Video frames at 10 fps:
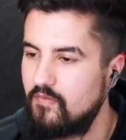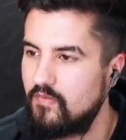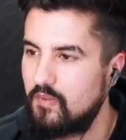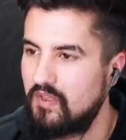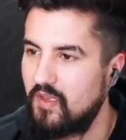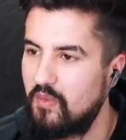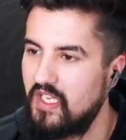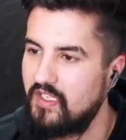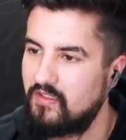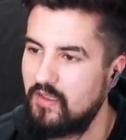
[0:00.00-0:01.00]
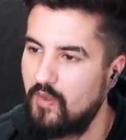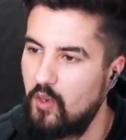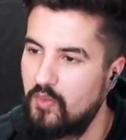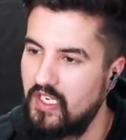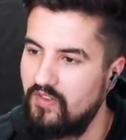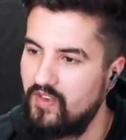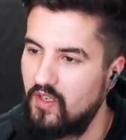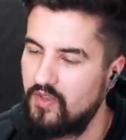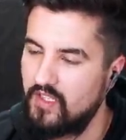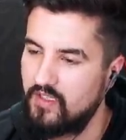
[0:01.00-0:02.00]
I bet I say, please let me open it, even
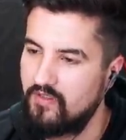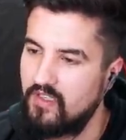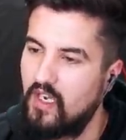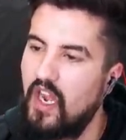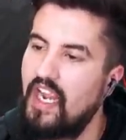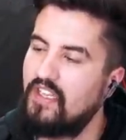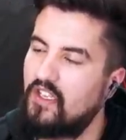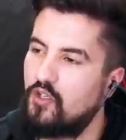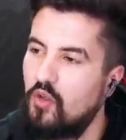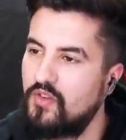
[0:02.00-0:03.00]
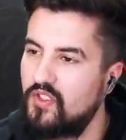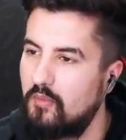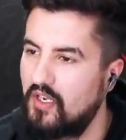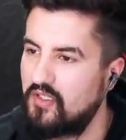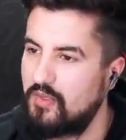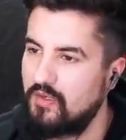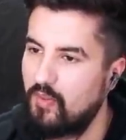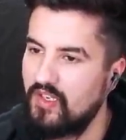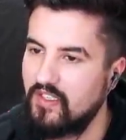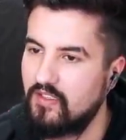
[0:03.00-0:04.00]
though there's oh, I hate the controller so much. Sometimes the
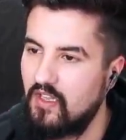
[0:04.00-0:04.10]
button gets